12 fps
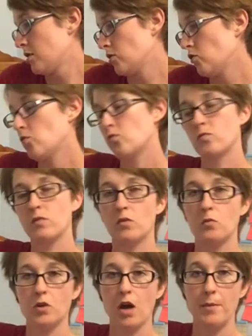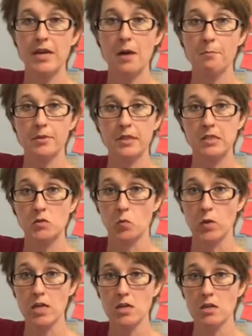So coming up this
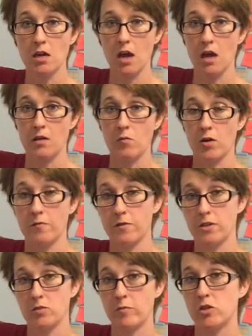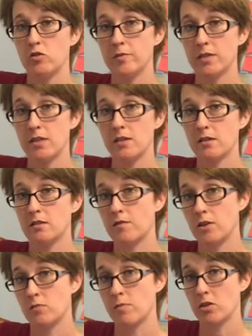week, I want to finish my tube socks,
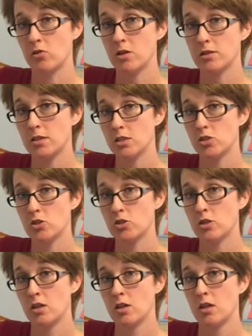finish my cross stitch,